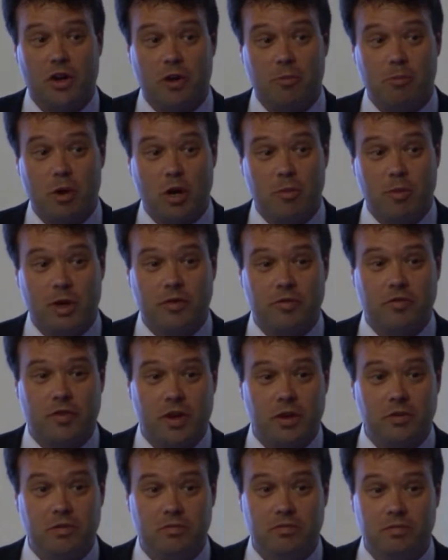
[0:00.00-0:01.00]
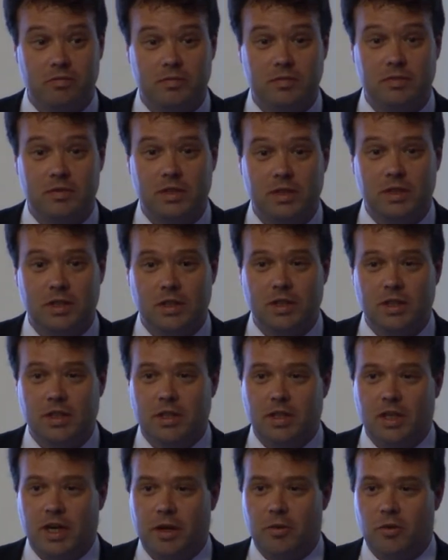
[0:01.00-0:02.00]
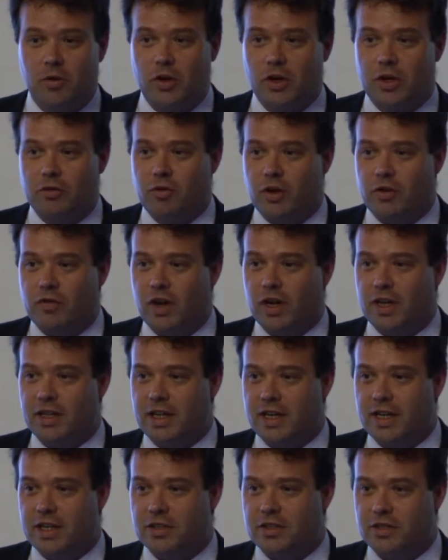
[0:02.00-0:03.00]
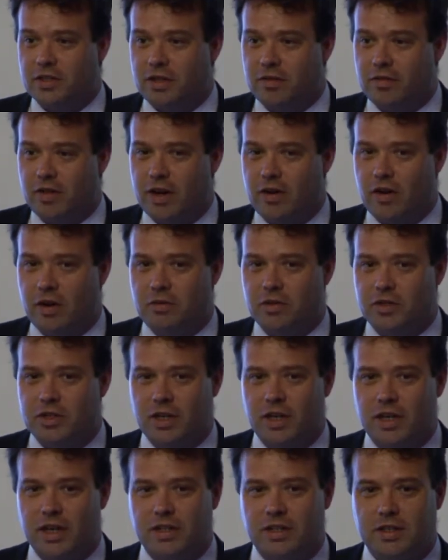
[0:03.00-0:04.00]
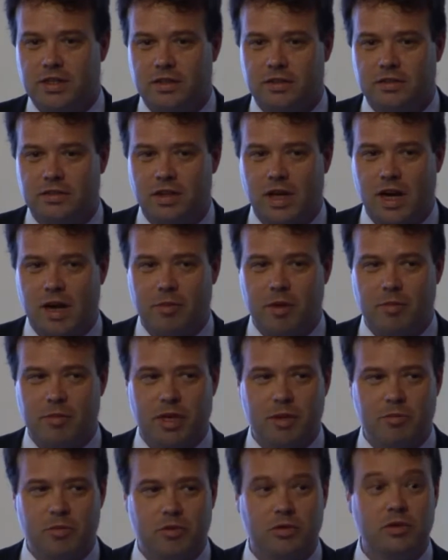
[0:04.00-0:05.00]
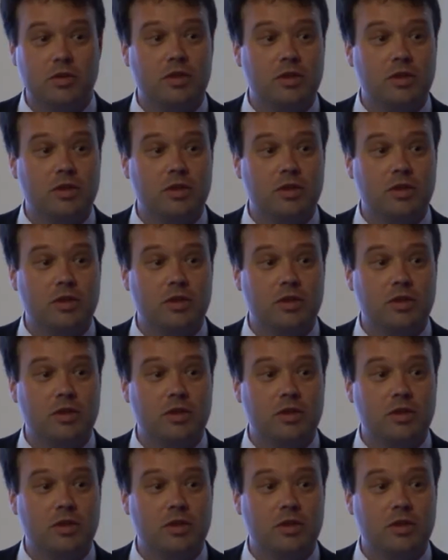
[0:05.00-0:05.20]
on a mobile phone? Anyone got rough ideas of their own site? How many people?